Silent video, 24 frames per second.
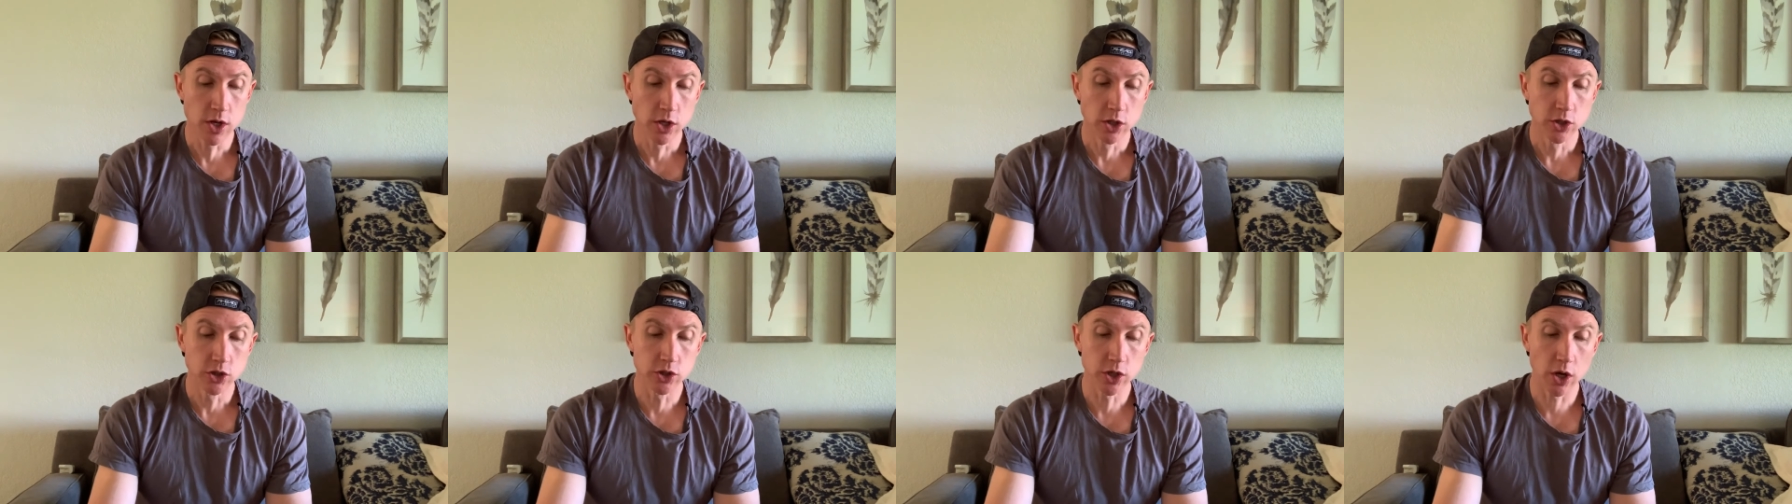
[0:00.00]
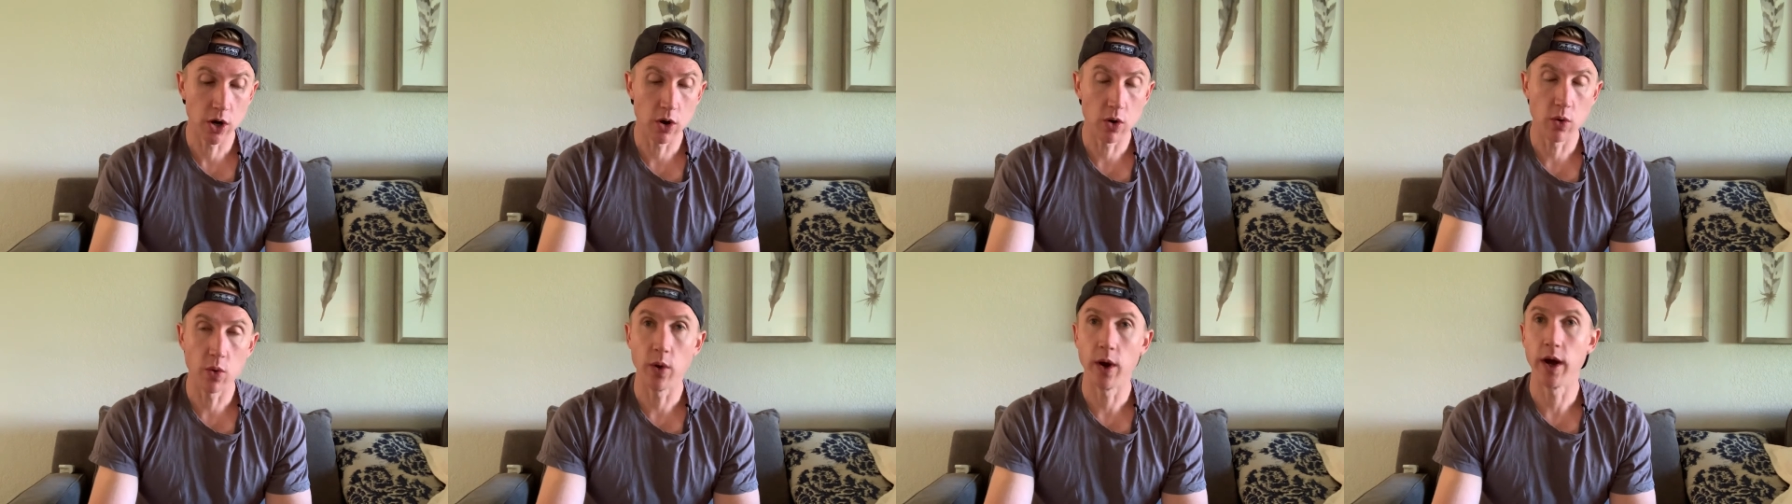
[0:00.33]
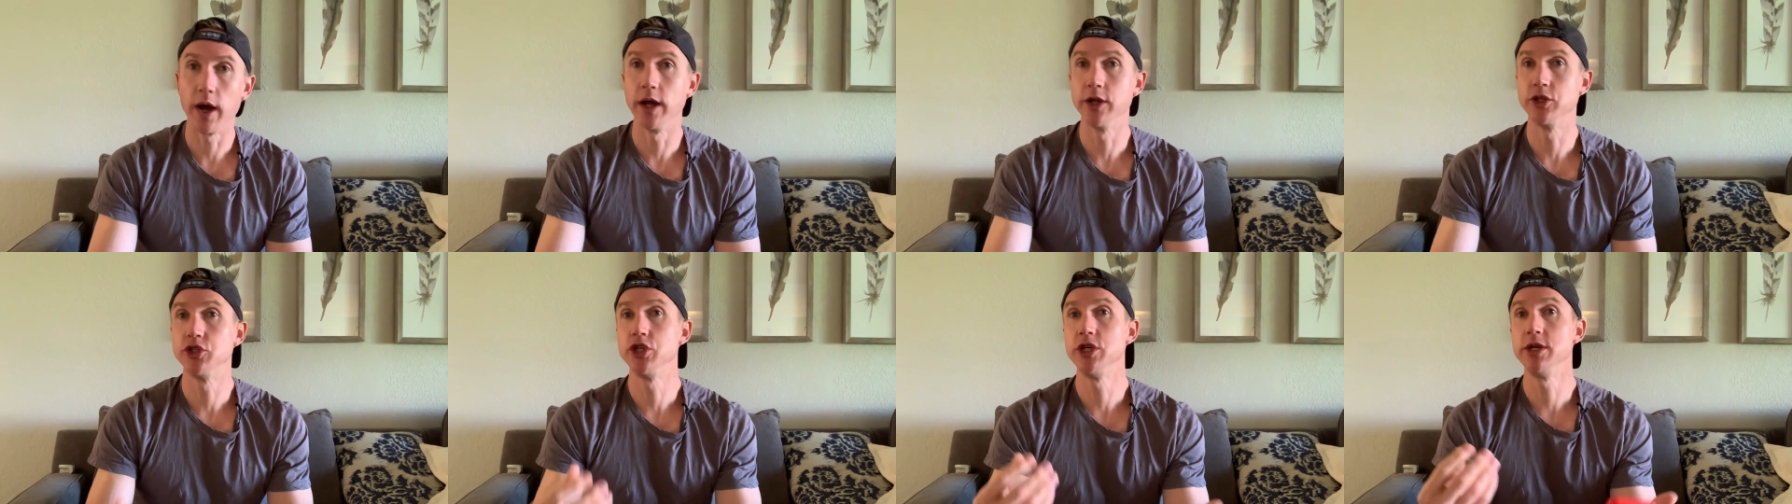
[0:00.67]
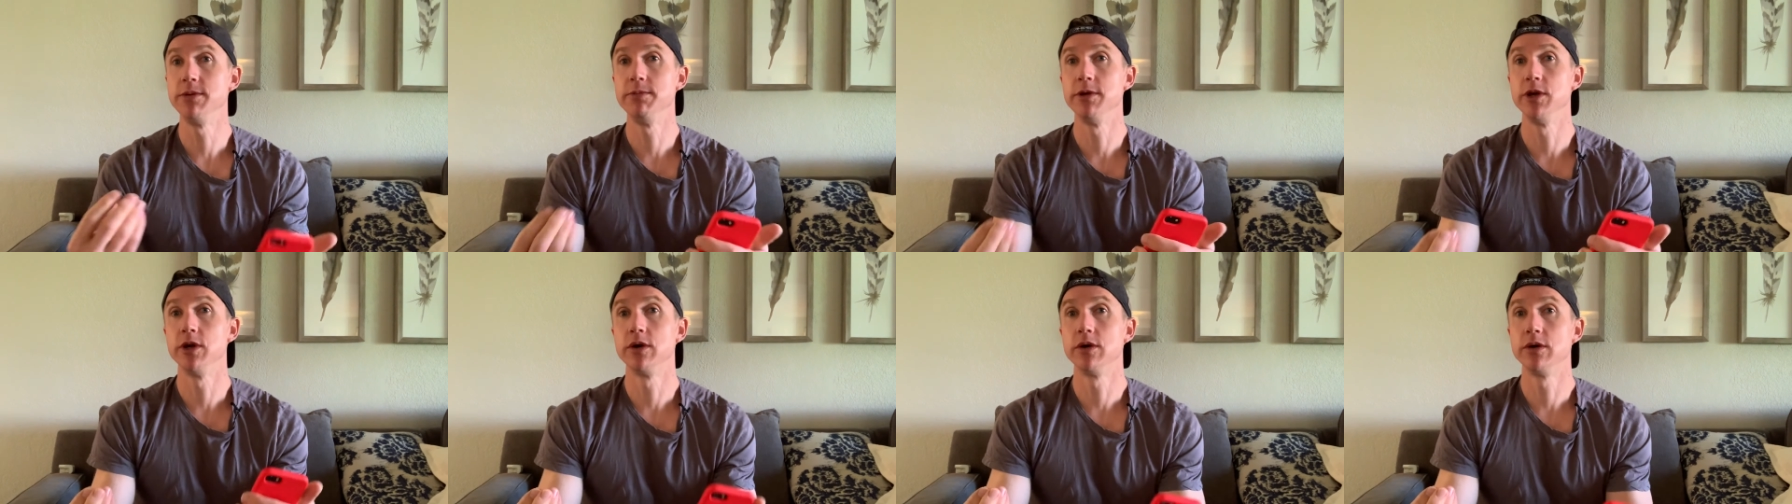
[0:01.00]
So a
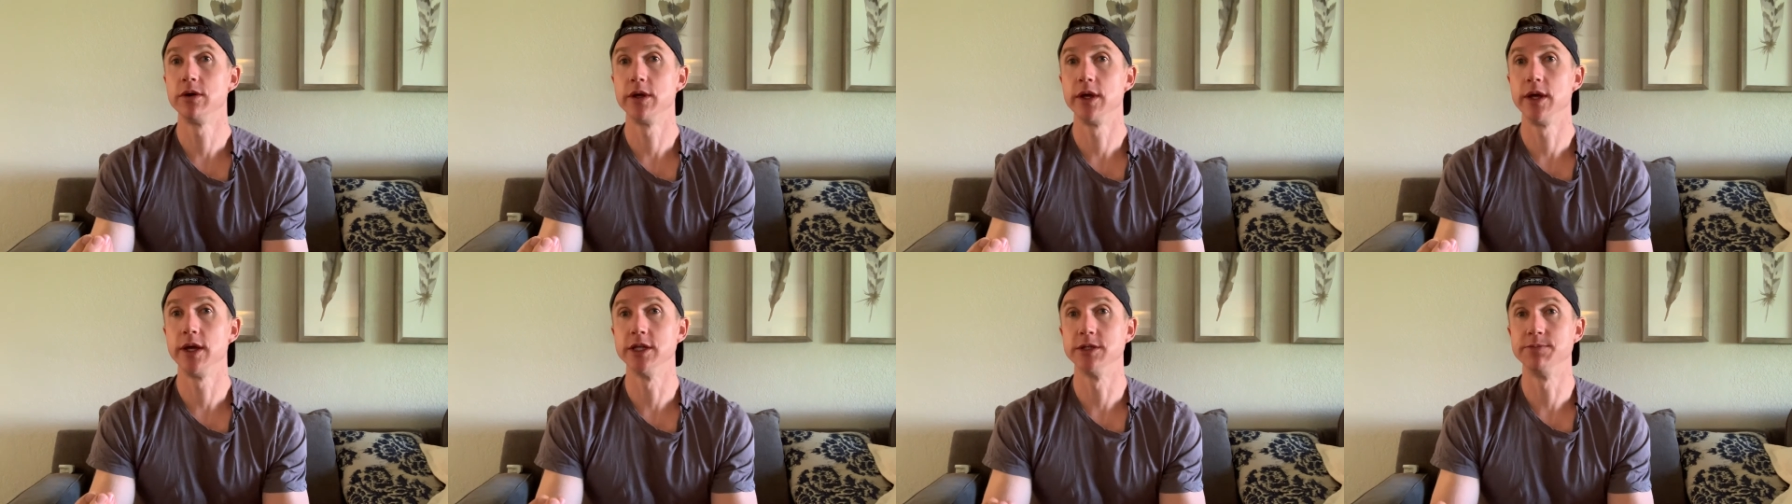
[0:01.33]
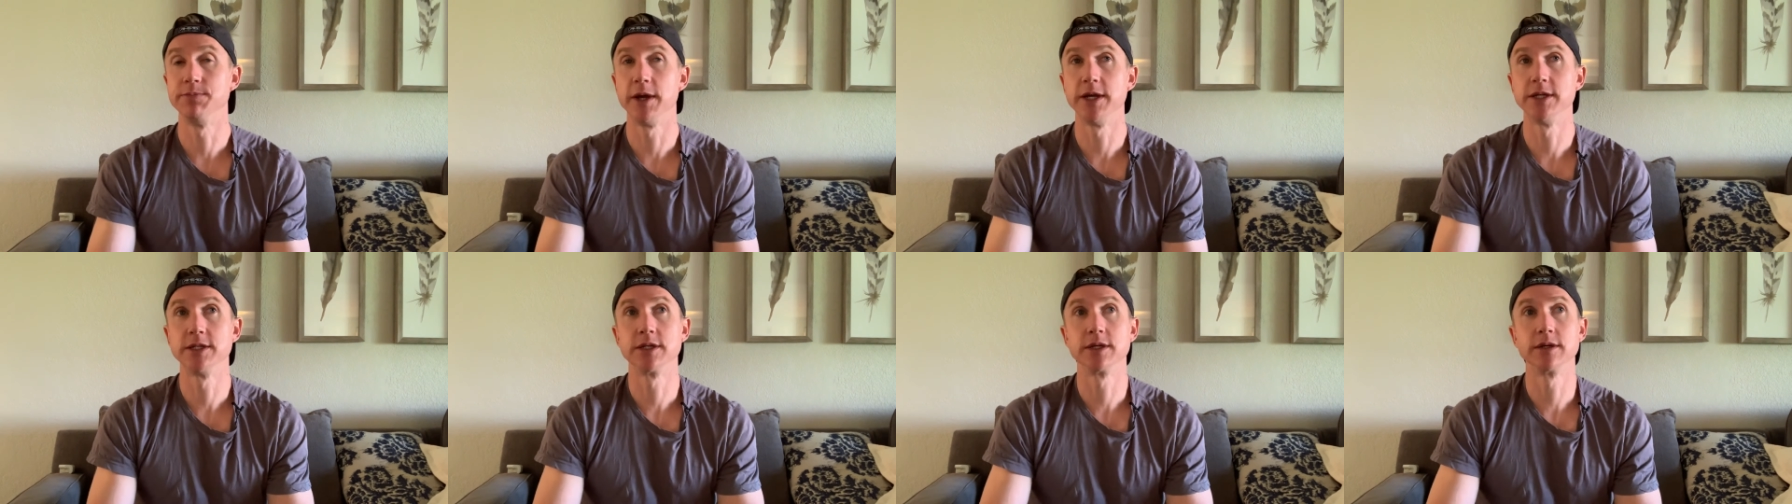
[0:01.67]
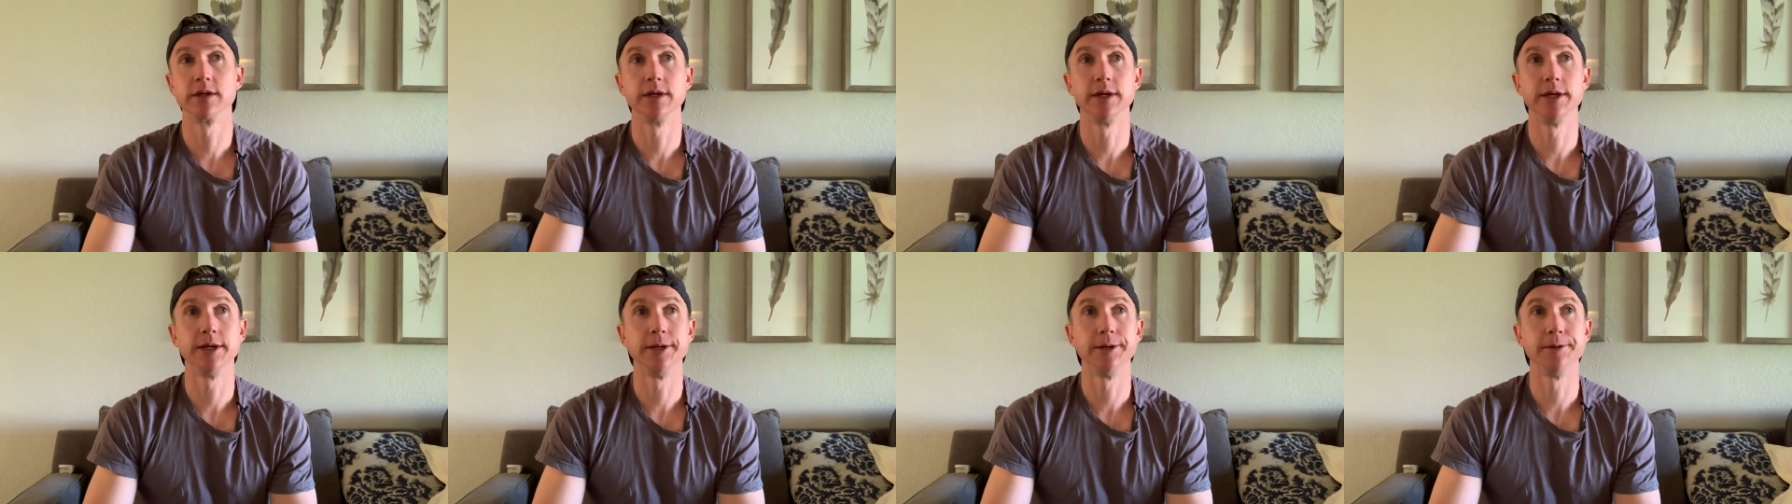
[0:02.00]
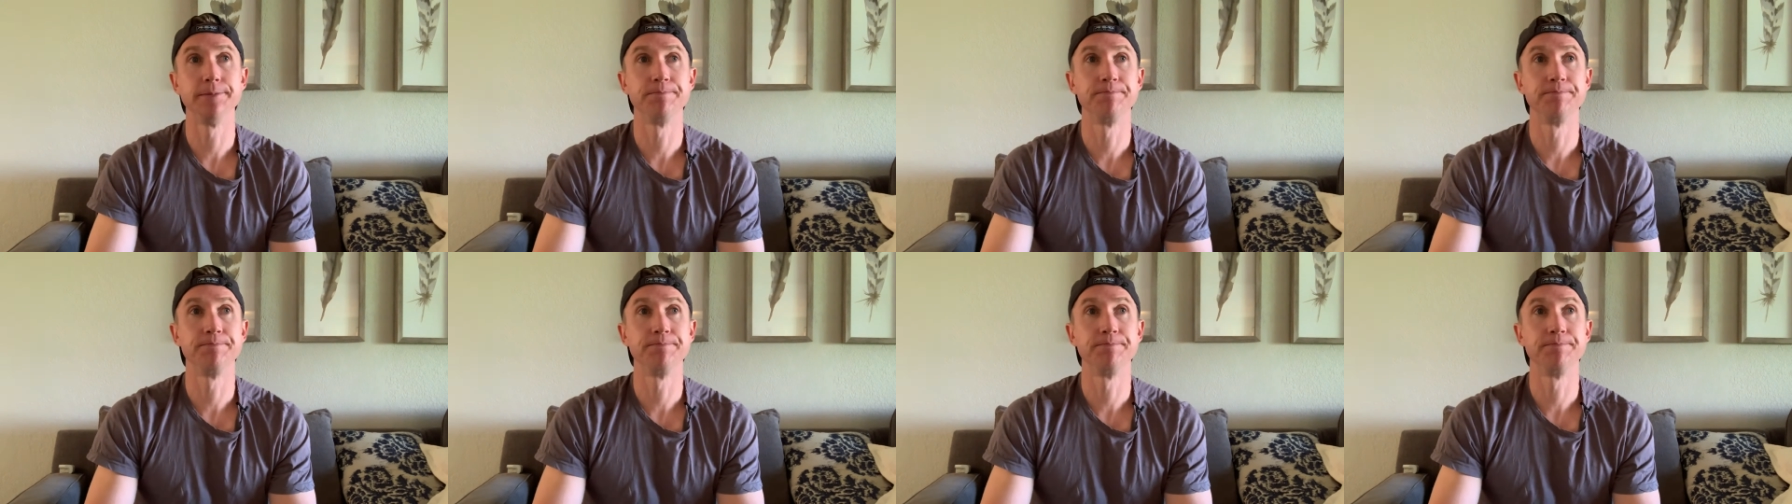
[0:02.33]
cheat meal is basically,